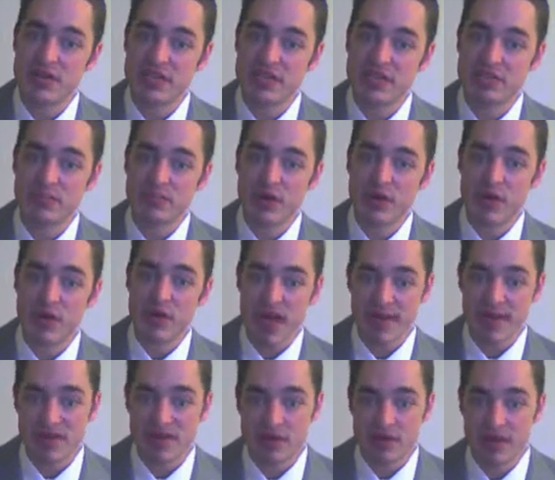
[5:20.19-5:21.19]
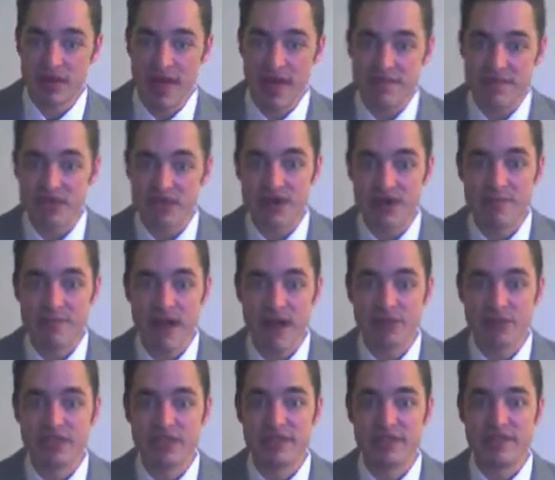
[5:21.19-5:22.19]
They smoke heavier and heavier
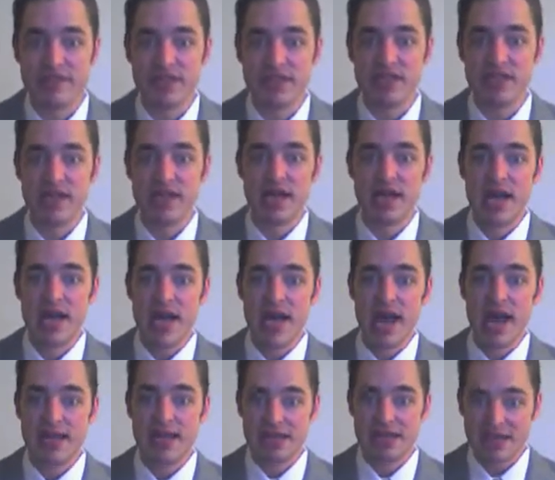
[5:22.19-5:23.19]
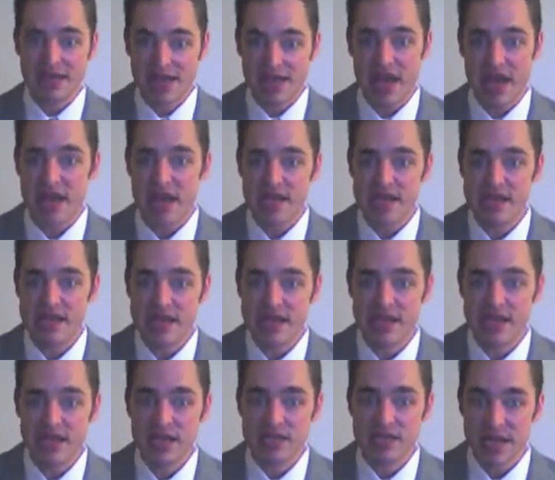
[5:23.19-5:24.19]
amounts of it, and then
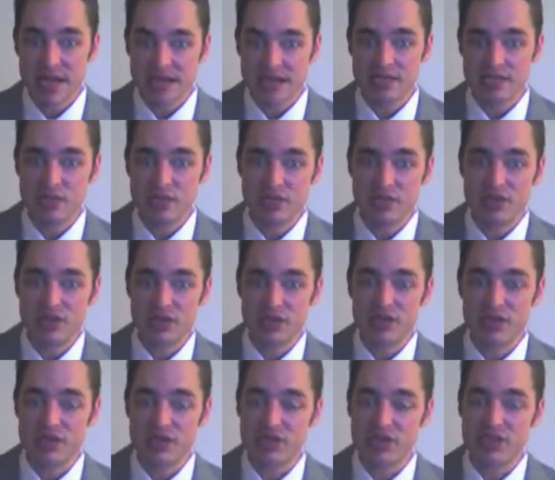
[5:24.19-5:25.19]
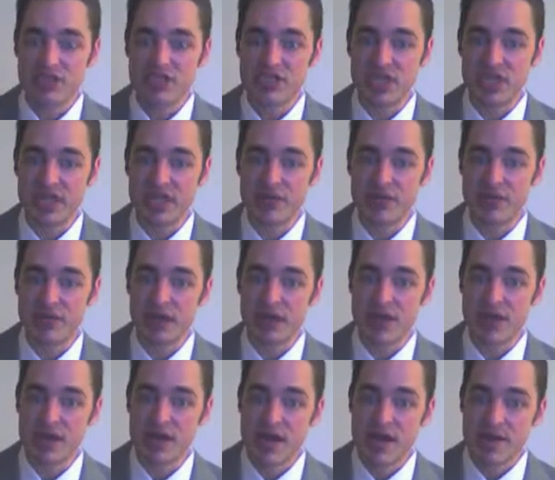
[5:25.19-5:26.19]
that's when you start to see
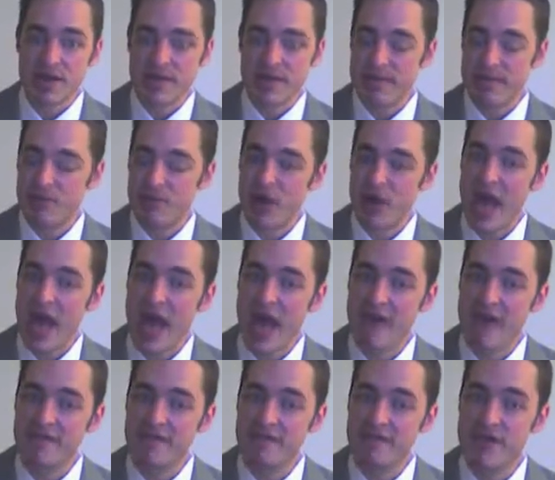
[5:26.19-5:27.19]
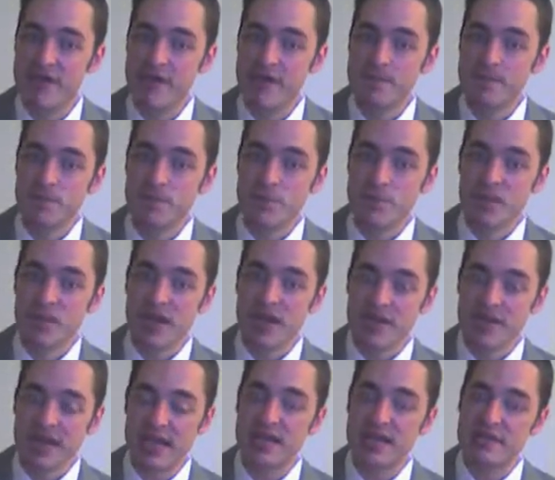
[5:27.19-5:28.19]
where people have a
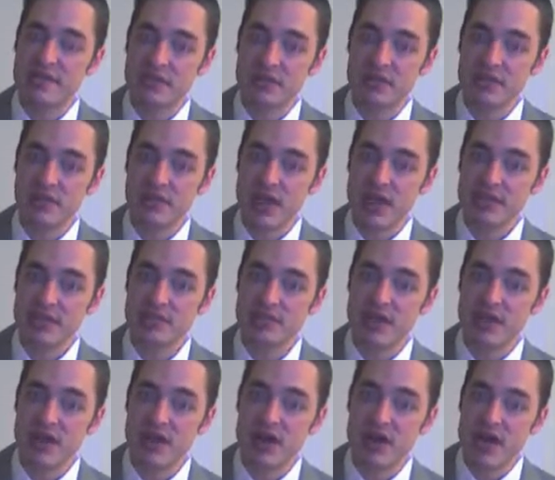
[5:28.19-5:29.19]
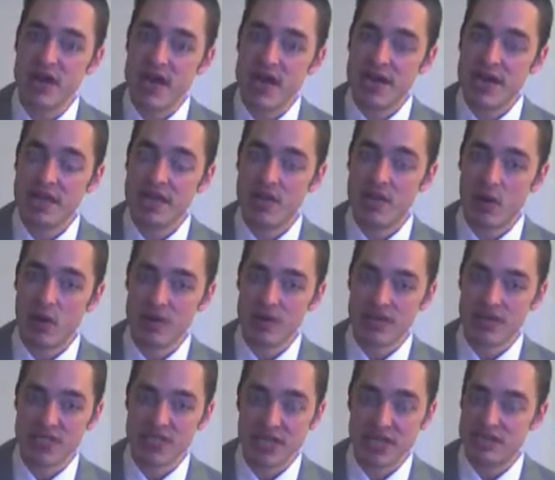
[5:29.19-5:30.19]
negative response, where all of
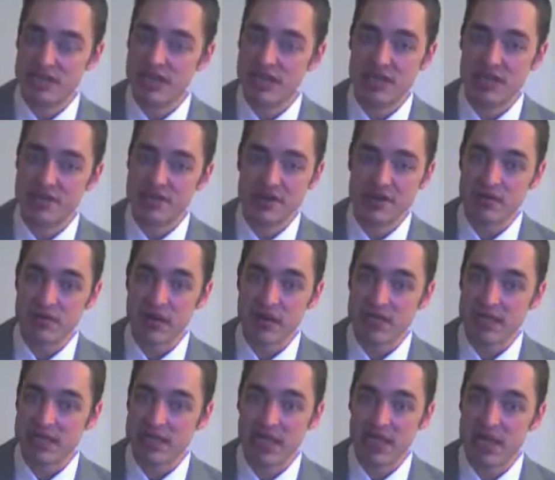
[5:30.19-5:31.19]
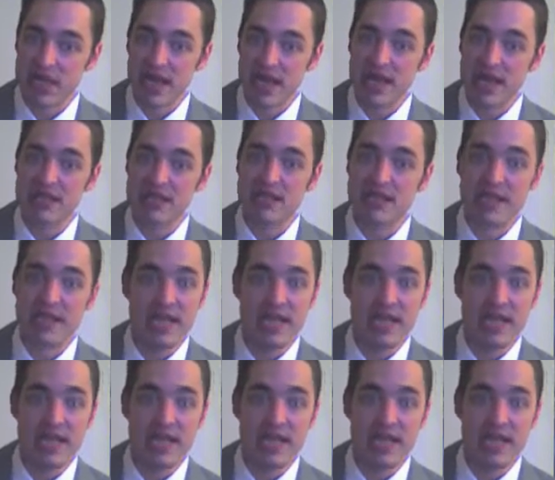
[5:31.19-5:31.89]
a sudden they're like in an